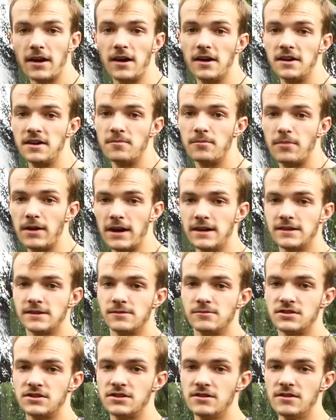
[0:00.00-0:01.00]
I didn't pay
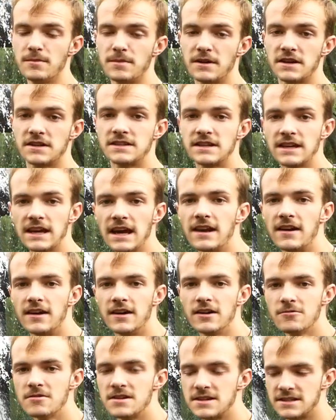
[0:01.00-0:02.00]
someone to do it, because again,
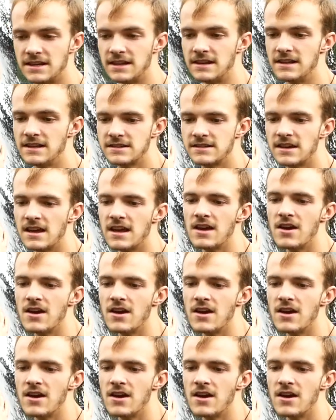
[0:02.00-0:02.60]
I always say this,